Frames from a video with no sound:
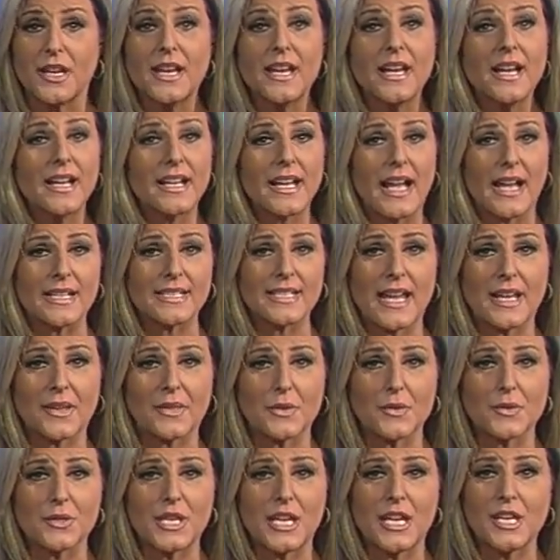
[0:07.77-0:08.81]
Contact
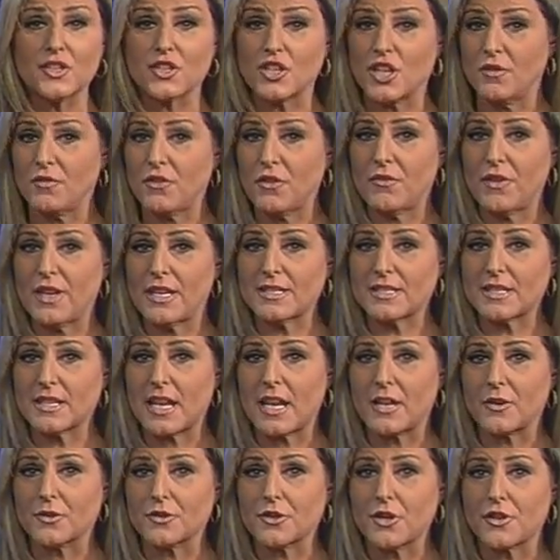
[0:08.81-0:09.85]
13 Chief Investigator
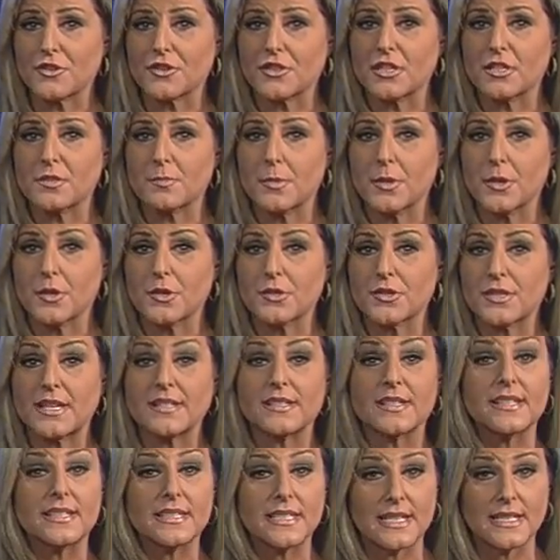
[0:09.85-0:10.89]
Darcy Spears has the
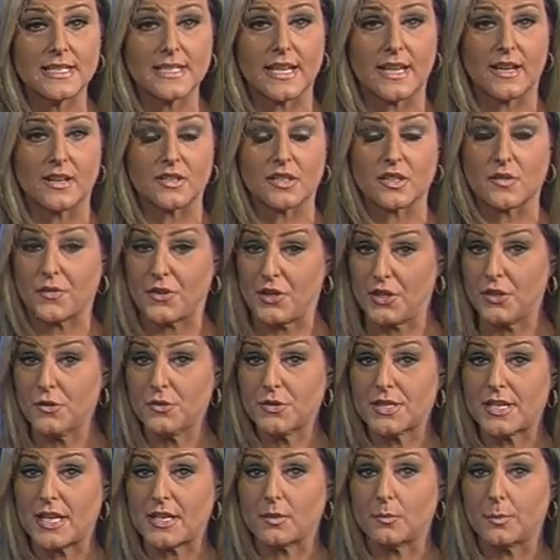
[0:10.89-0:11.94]
details of the new
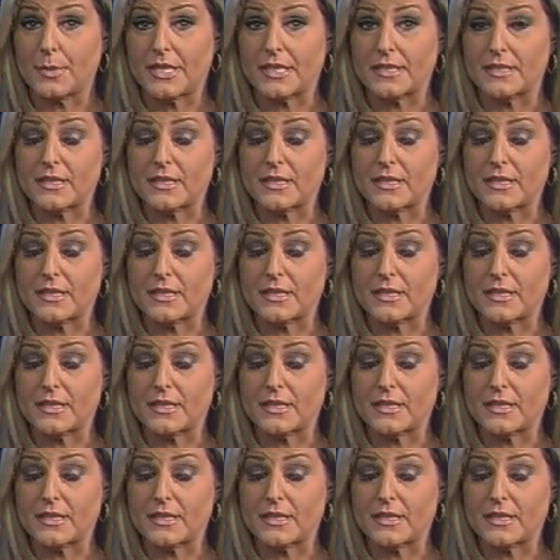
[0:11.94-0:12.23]
settlement.